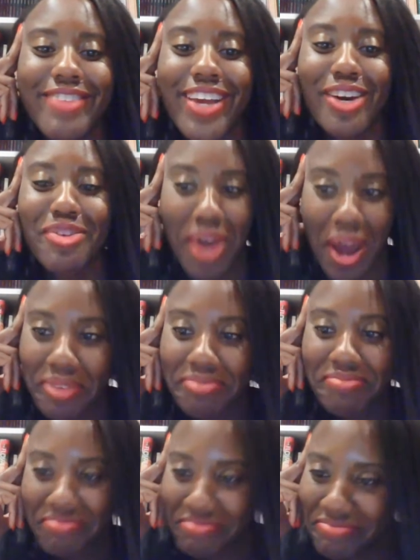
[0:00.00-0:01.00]
Like, okay,
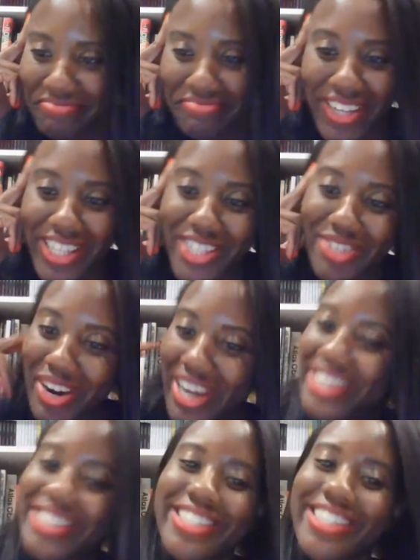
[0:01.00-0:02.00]
that's
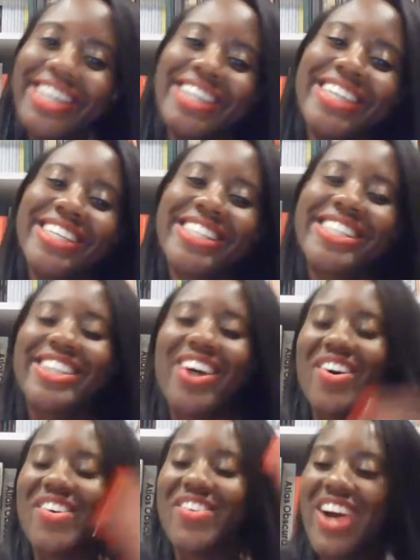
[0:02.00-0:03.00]
great.
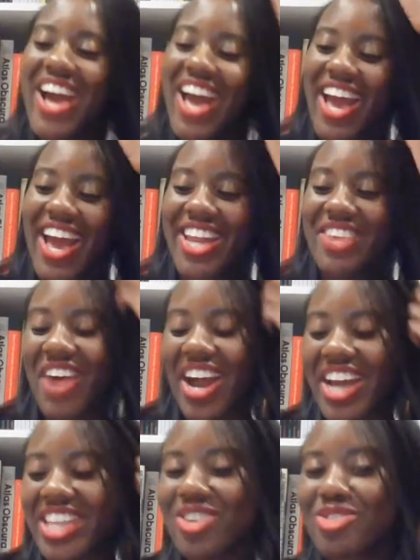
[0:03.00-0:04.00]
So
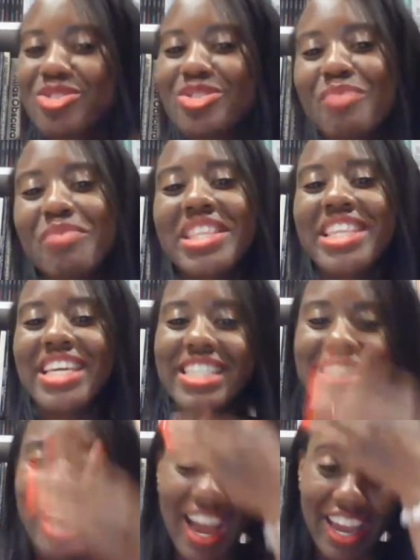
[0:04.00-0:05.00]
anyway, those are some of the things
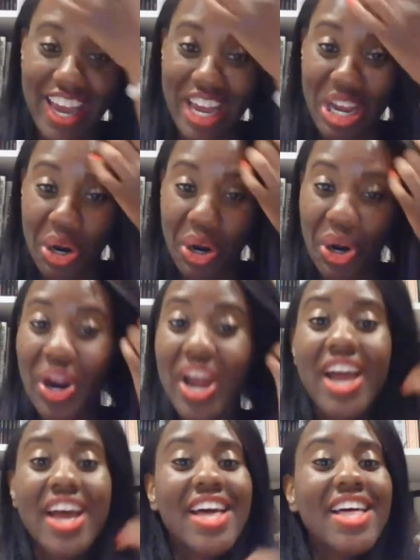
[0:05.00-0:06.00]
that I hear.
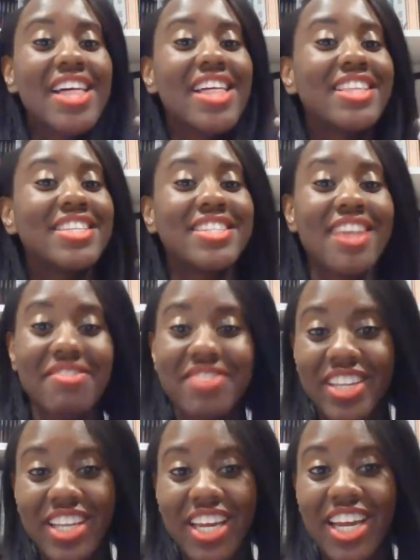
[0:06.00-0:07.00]

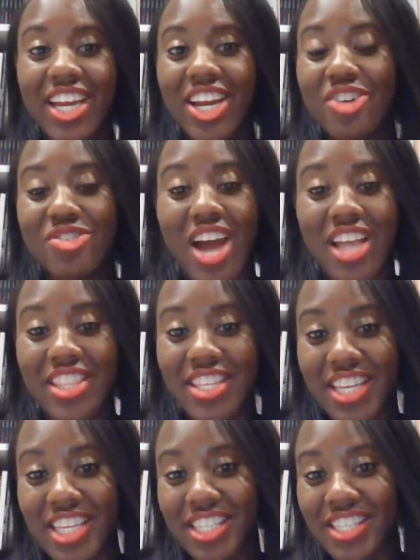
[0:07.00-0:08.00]
Definitely are not the
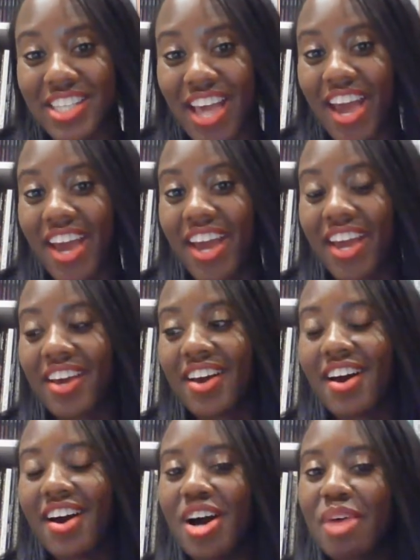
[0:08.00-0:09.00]
things to say.
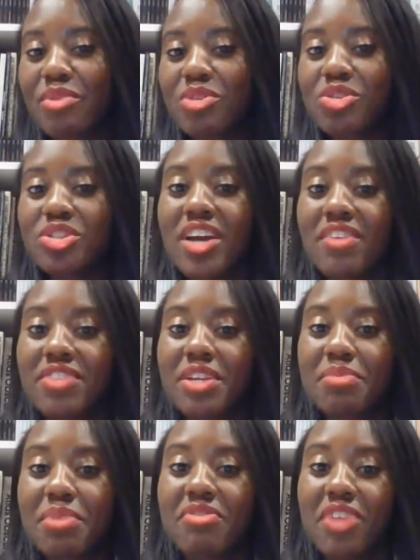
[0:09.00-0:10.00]
You should definitely
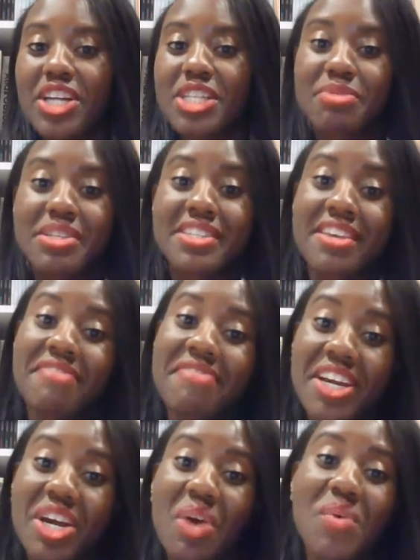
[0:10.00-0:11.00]
be very
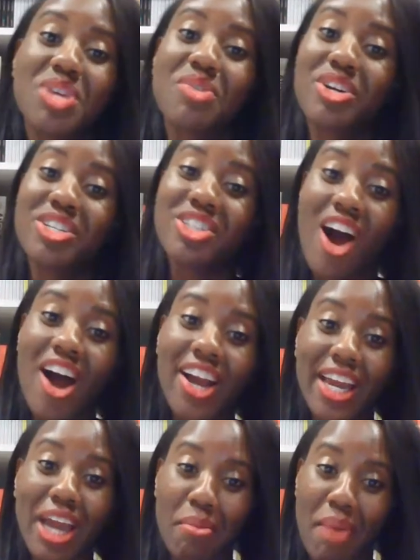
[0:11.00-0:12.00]
specific when you are
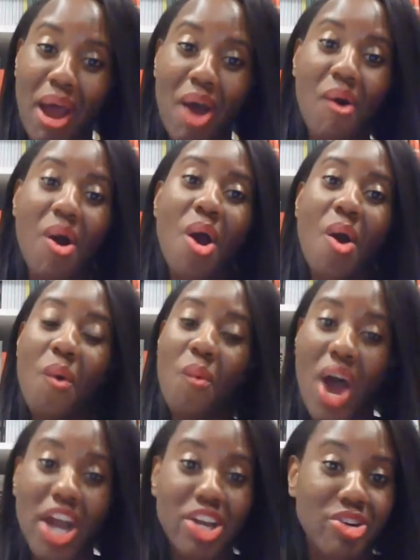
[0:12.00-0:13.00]
talking about
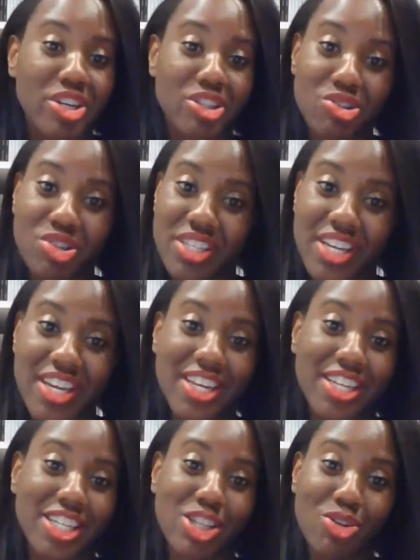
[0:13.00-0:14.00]
why you're interested
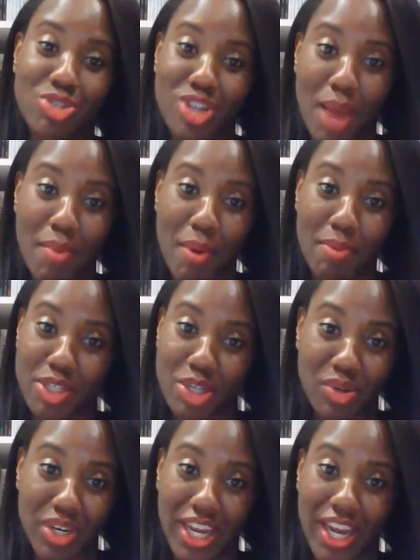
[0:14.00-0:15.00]
in a certain job
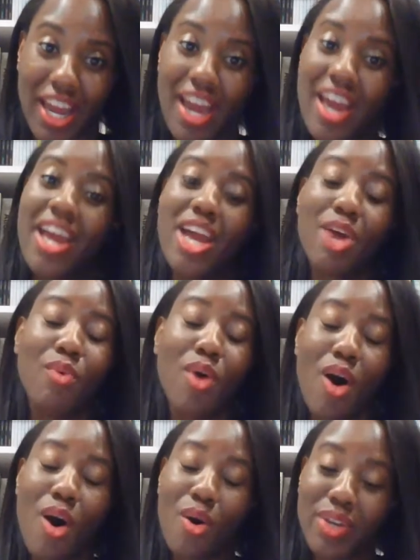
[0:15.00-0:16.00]
opportunity. It
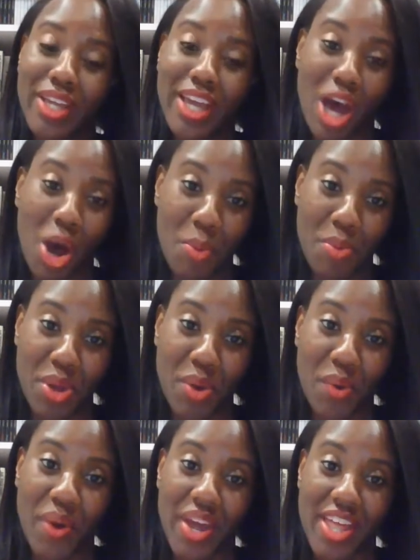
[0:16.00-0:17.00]
will only help
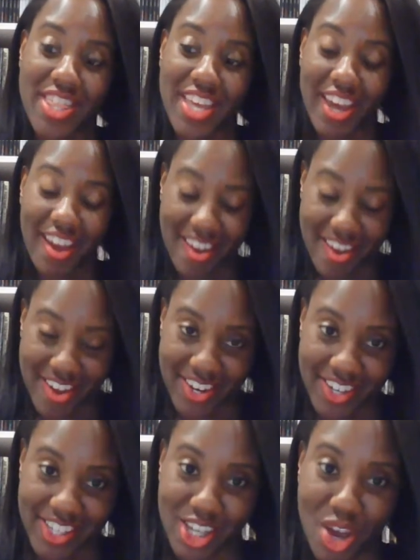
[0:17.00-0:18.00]
you in the
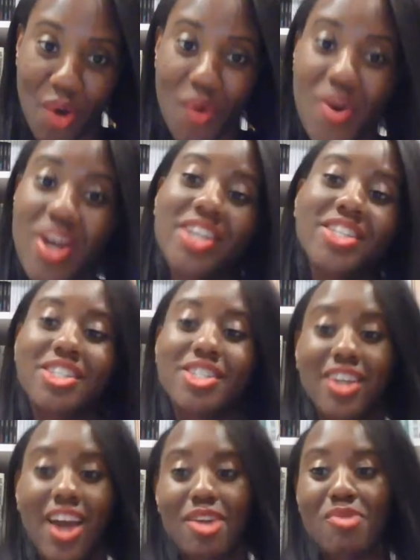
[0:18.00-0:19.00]
end. So just
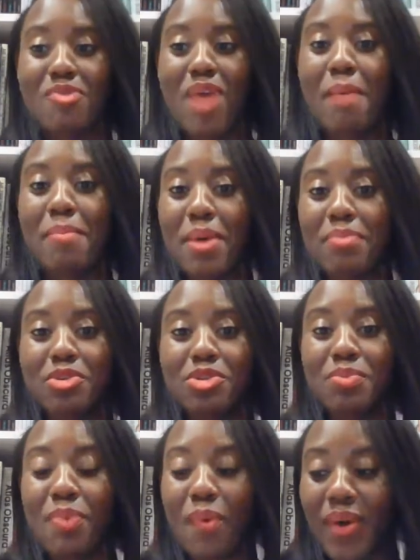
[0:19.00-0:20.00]
to kind of wrap up
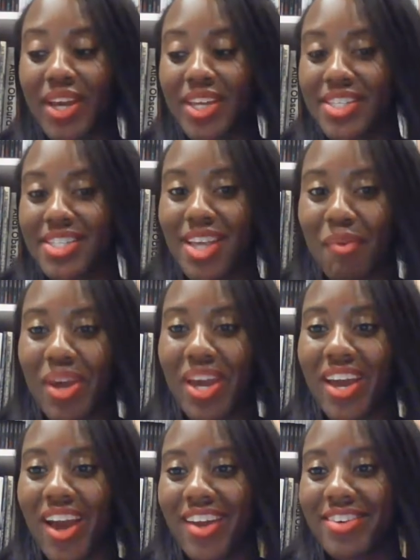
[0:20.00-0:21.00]
those points, and we
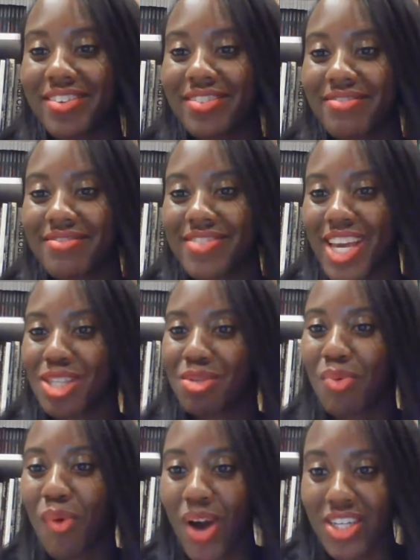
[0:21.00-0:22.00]
can kind of take
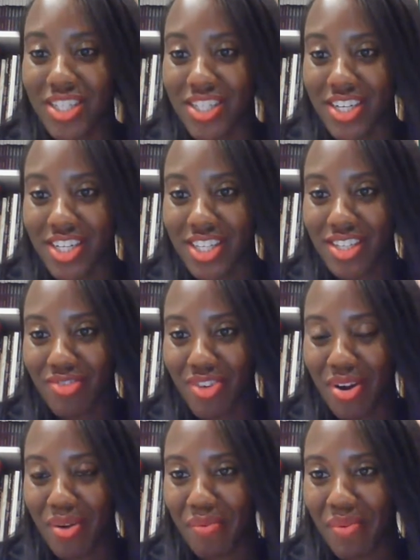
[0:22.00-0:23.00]
some questions
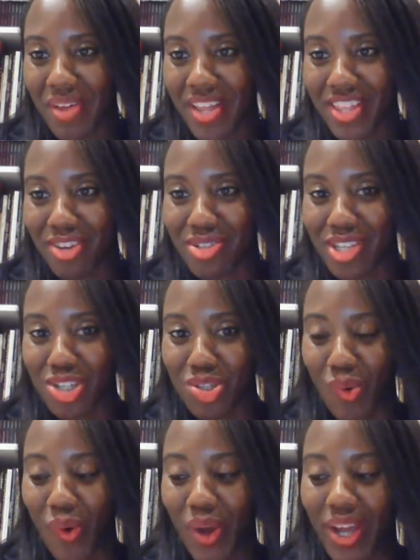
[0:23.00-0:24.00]
from those that
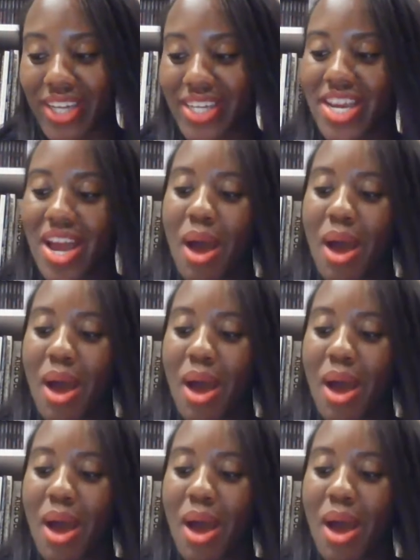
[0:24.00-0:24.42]
joined.